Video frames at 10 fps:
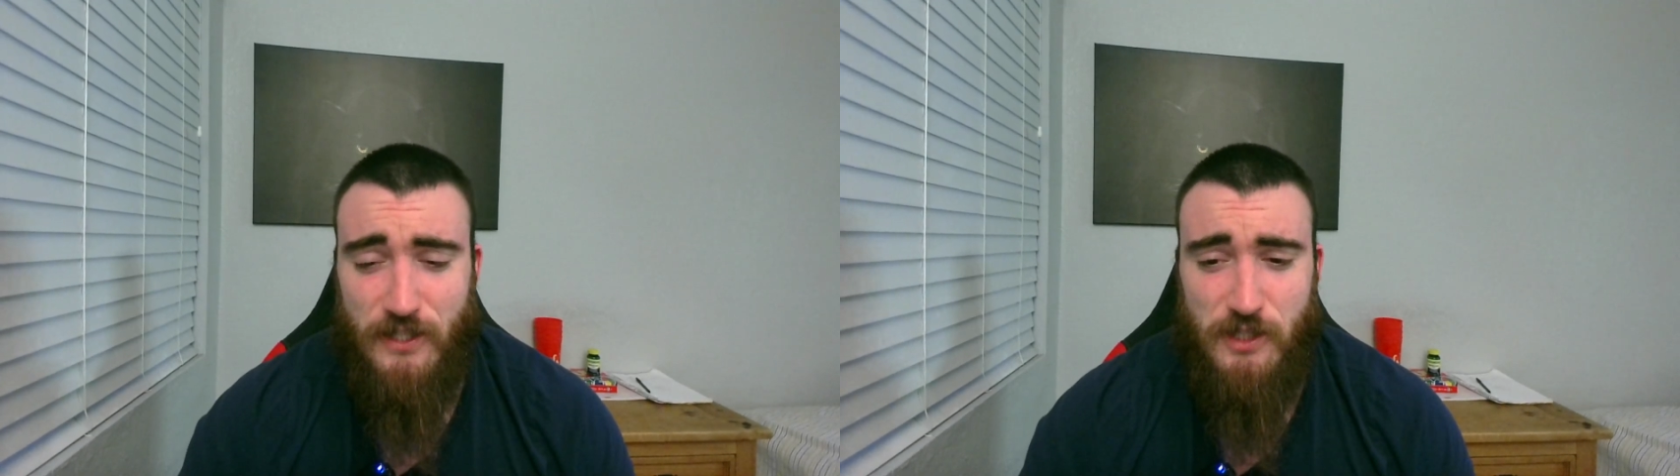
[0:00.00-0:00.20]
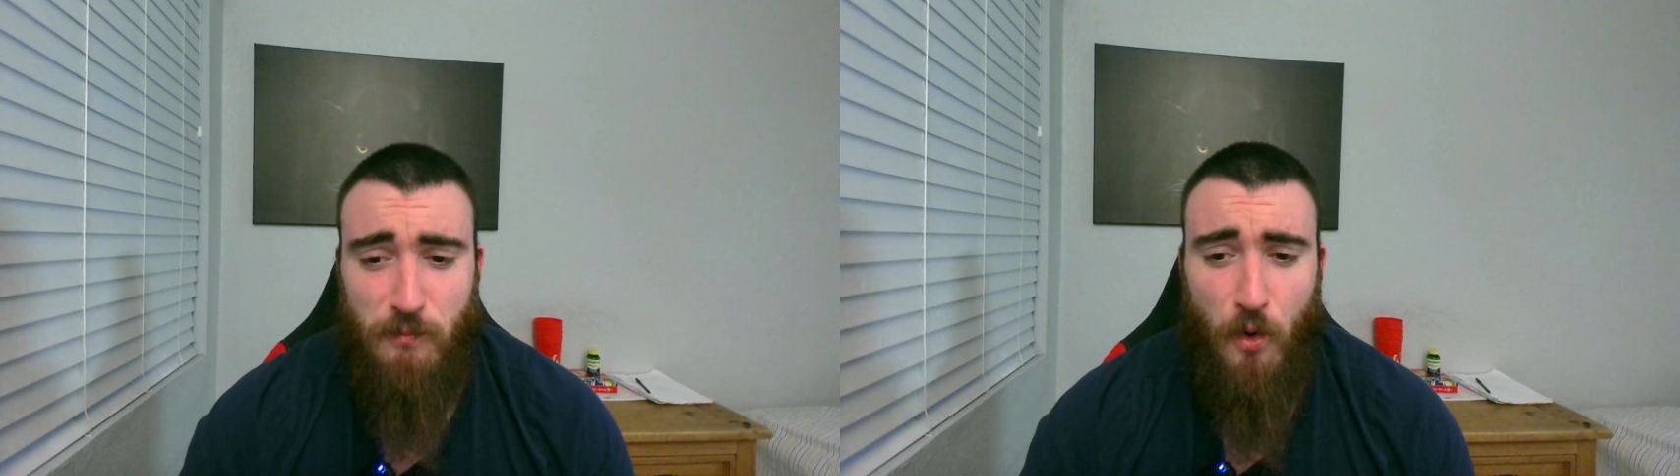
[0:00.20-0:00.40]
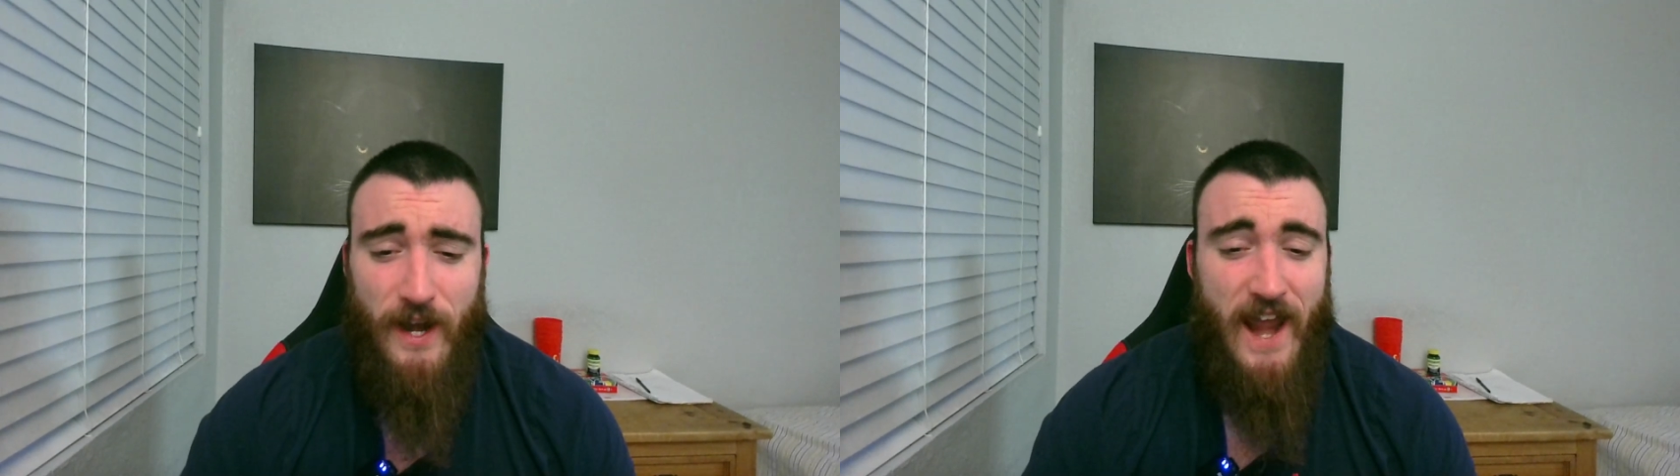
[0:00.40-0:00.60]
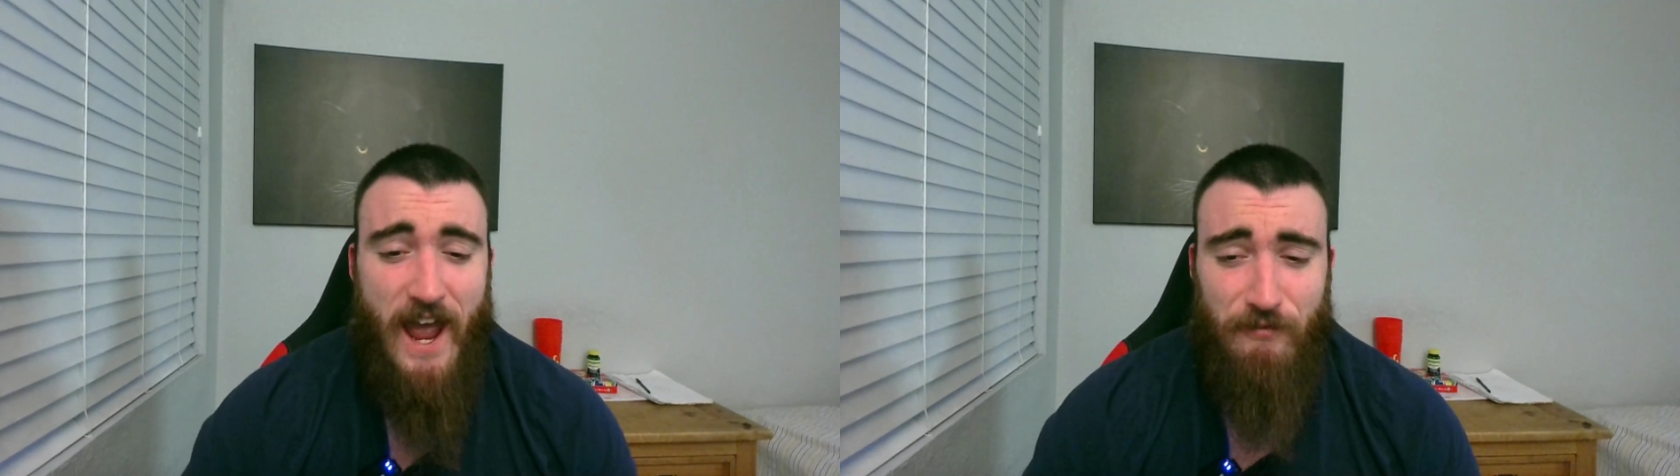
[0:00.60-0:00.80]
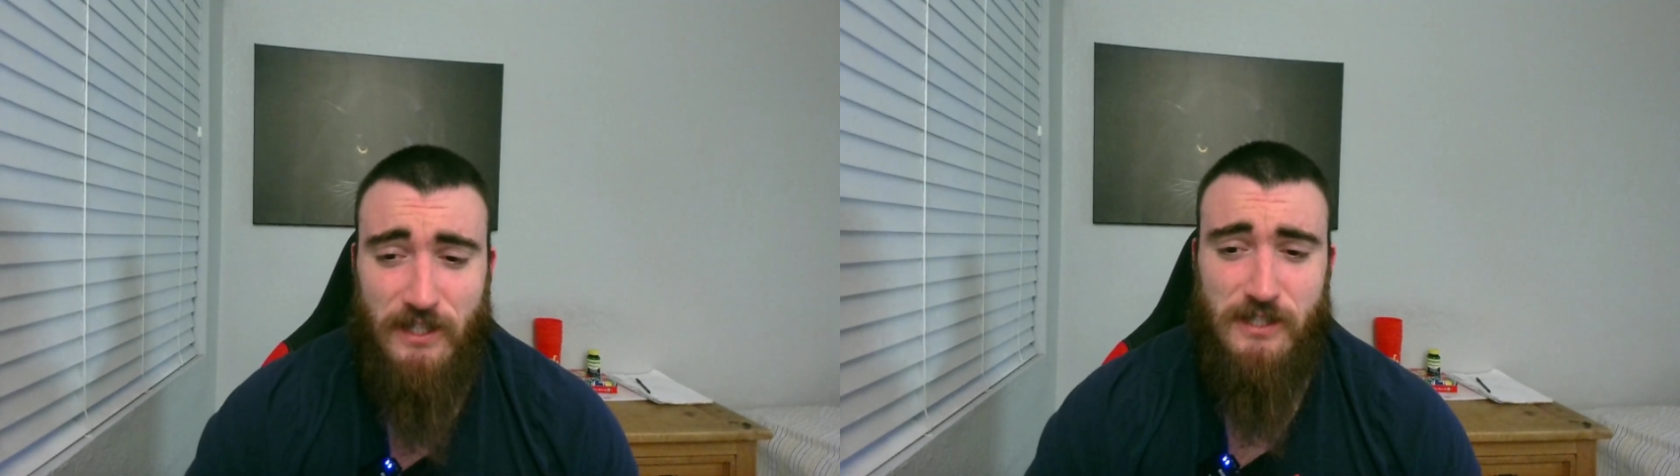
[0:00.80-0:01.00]
the sport and
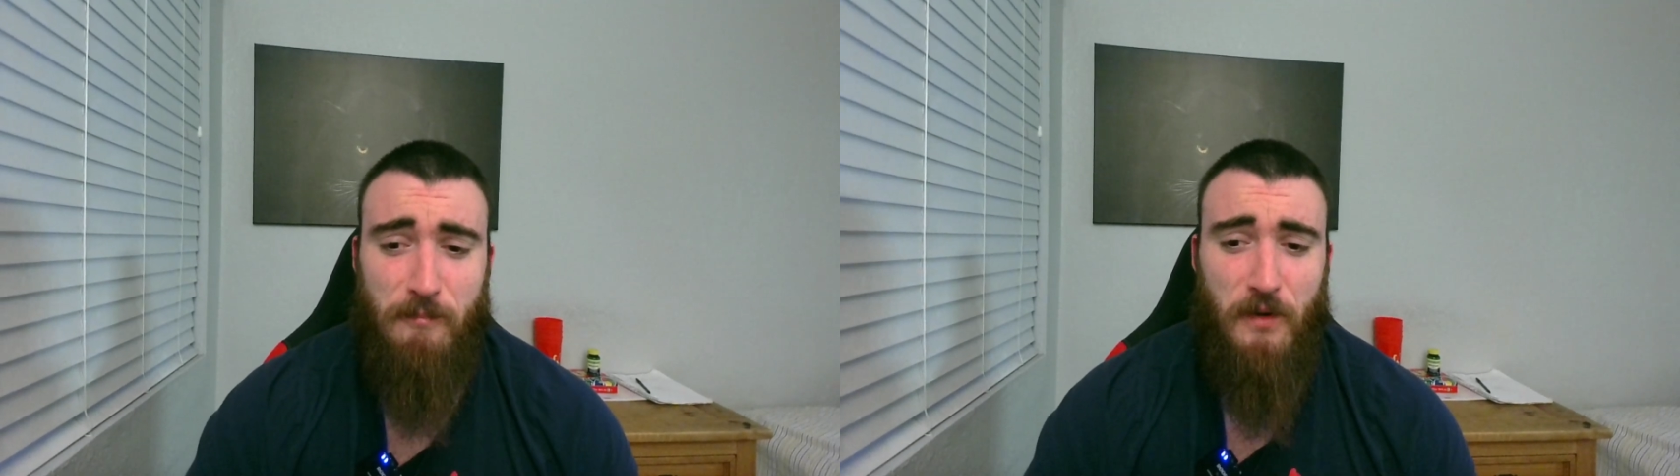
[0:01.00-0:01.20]
having some